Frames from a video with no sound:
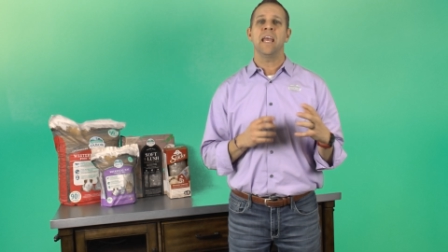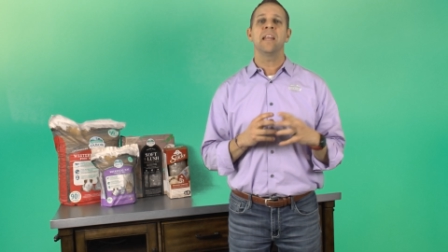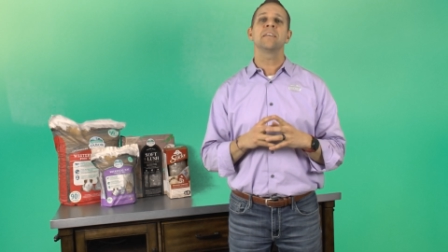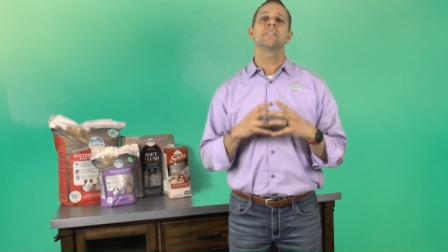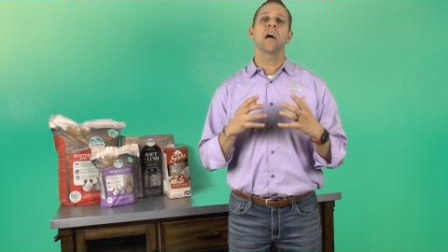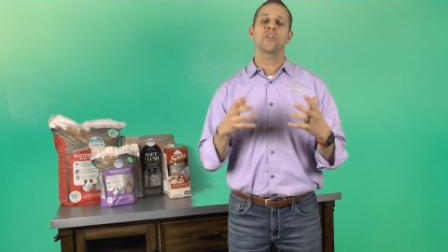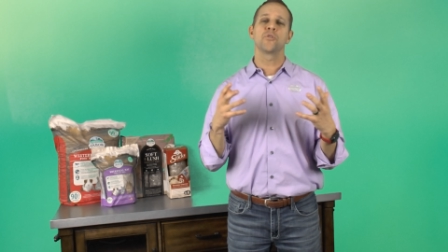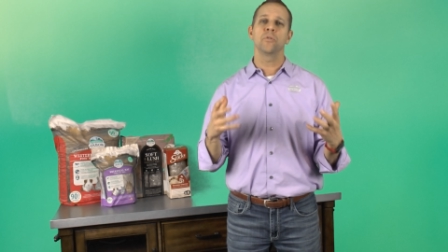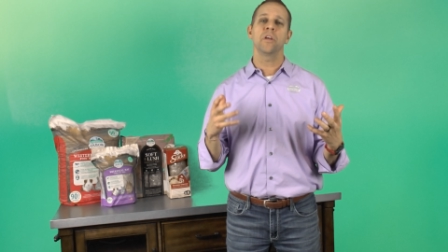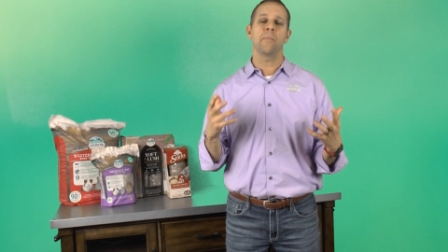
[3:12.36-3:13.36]
It is not
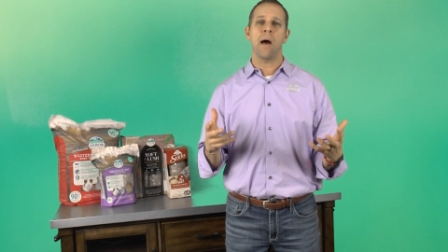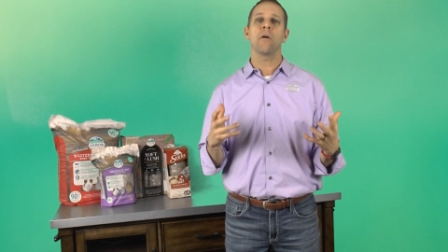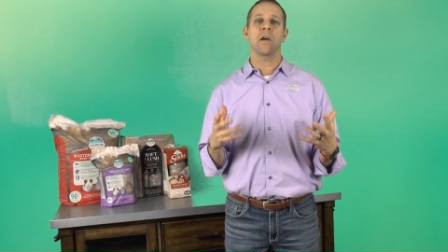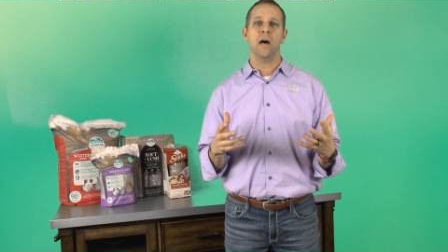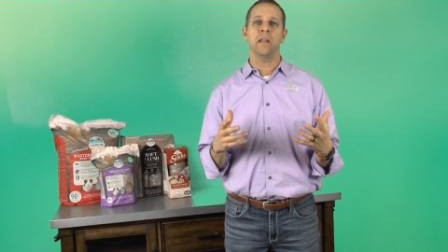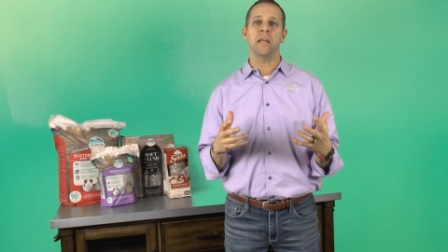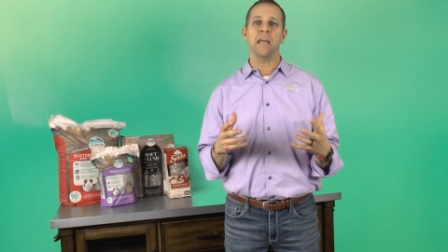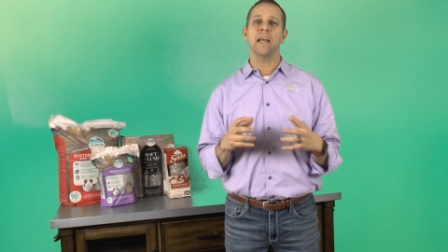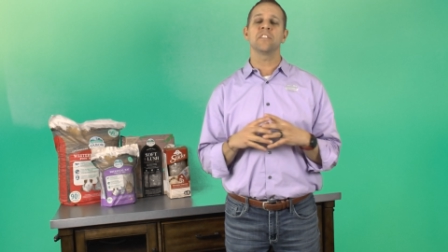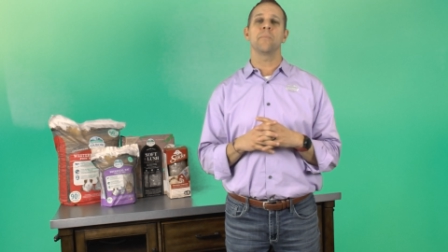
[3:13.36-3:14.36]
truly about
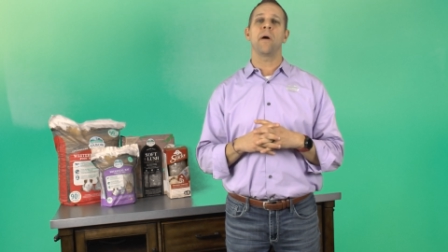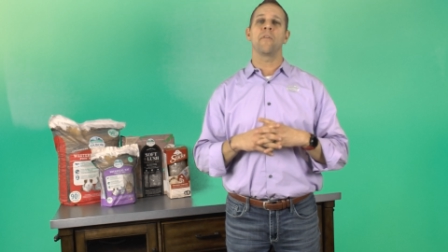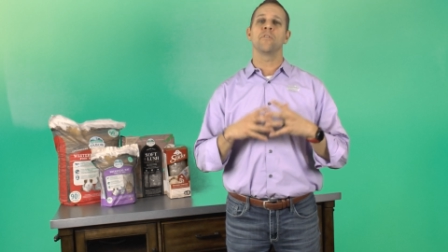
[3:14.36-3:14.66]
cutting, it's about